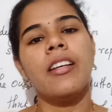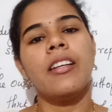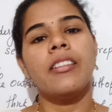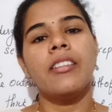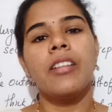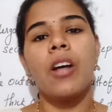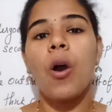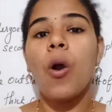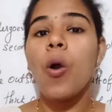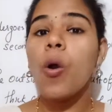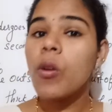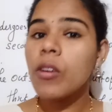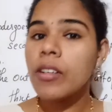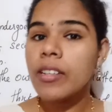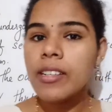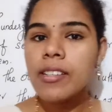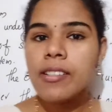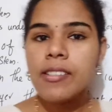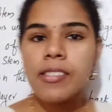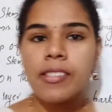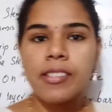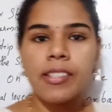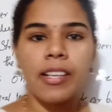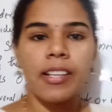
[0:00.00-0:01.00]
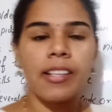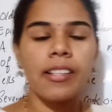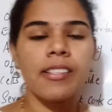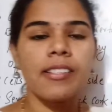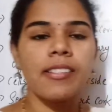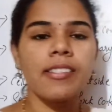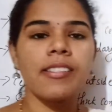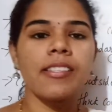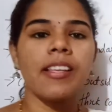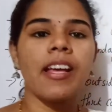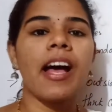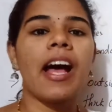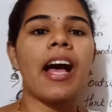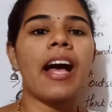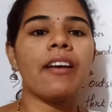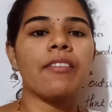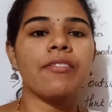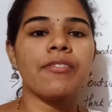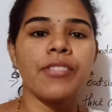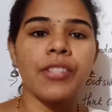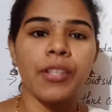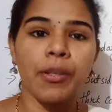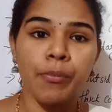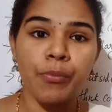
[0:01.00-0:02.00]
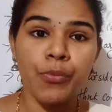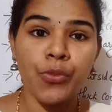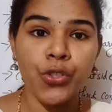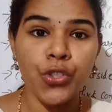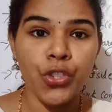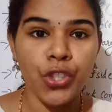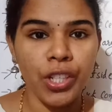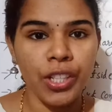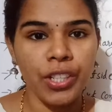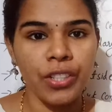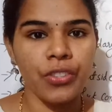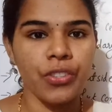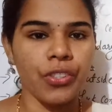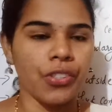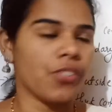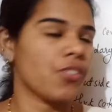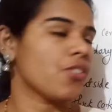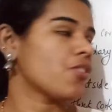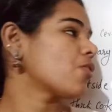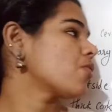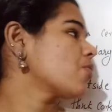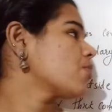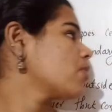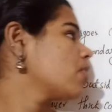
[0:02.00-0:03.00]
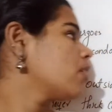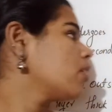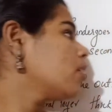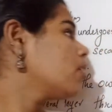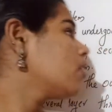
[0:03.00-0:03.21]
The older cells have some changes.